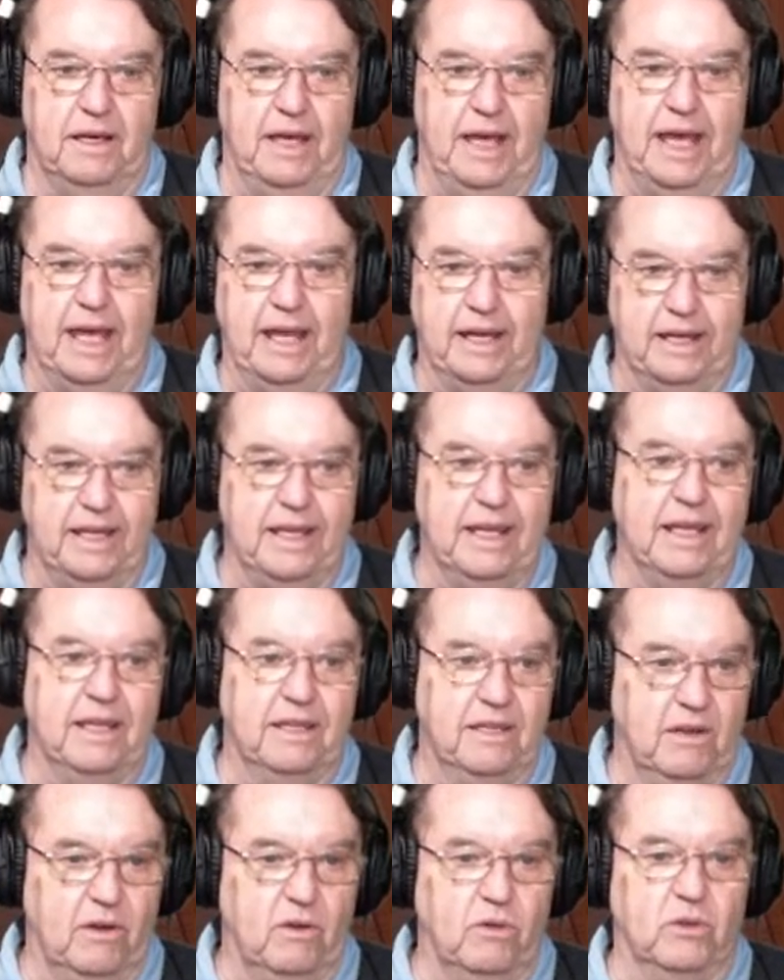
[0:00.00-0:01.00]
and
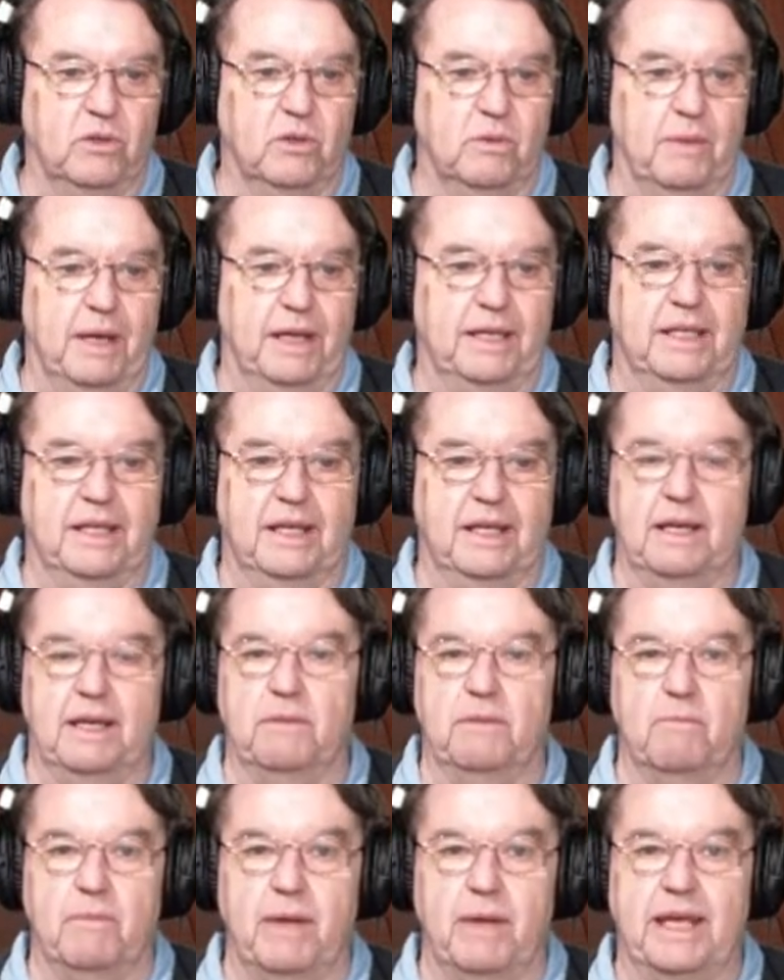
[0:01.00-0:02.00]
it automatically
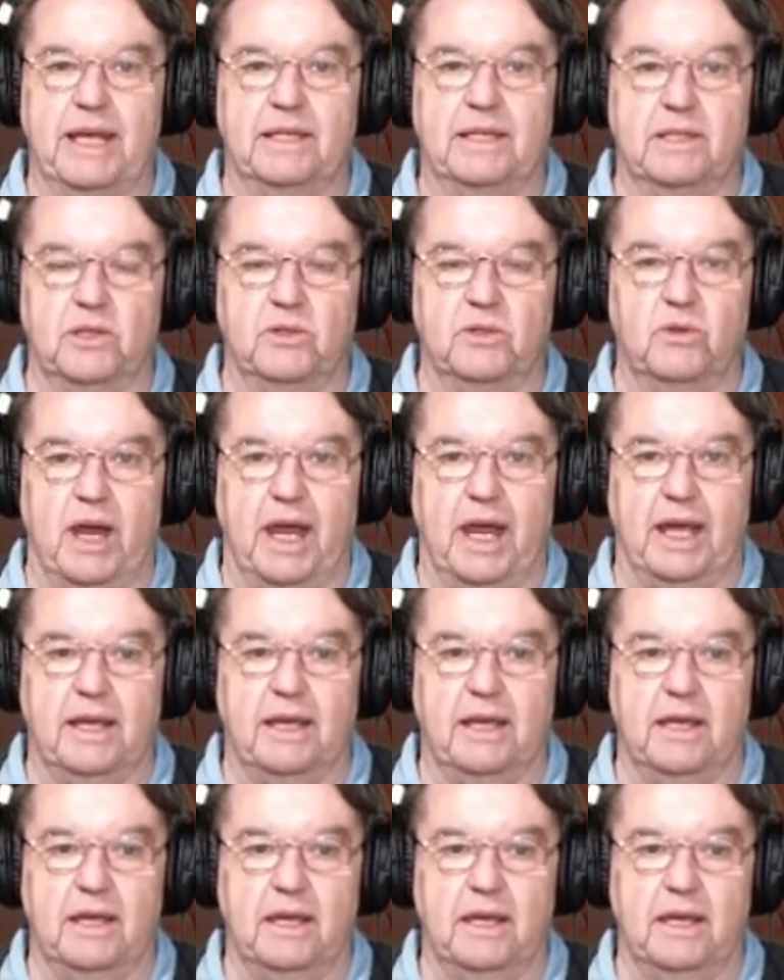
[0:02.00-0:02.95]
makes the track,